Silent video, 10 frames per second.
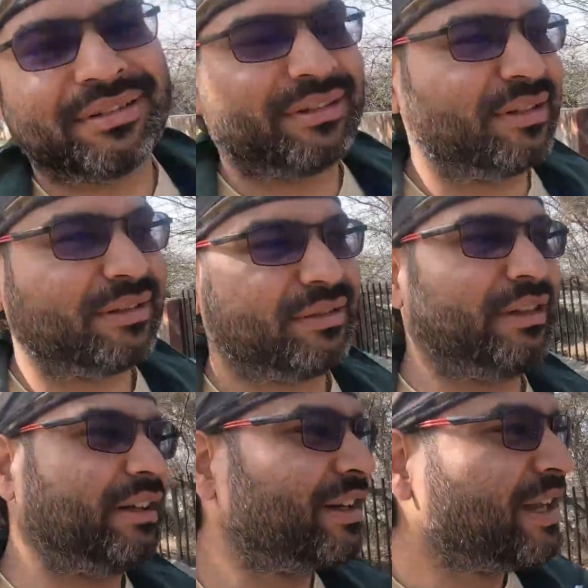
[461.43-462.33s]
this is just
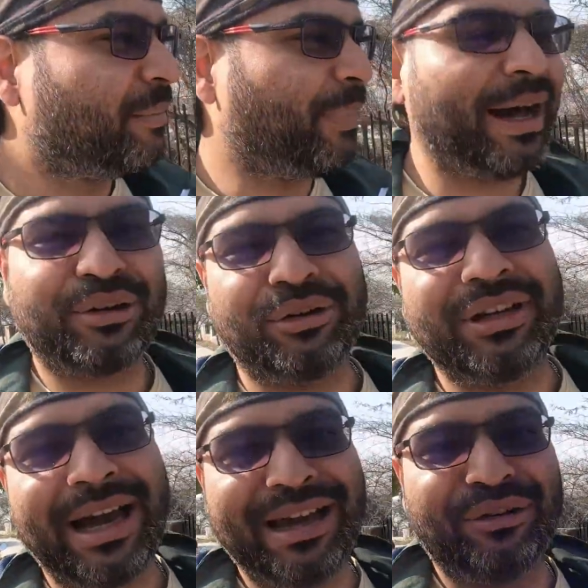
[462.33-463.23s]
a park on
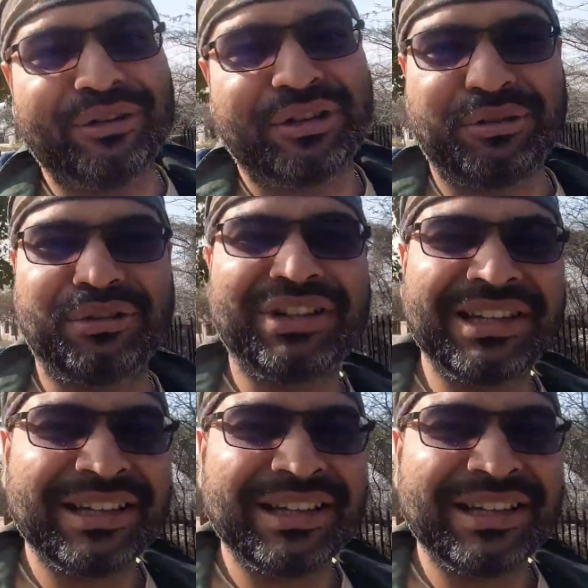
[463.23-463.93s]
a higher altitude.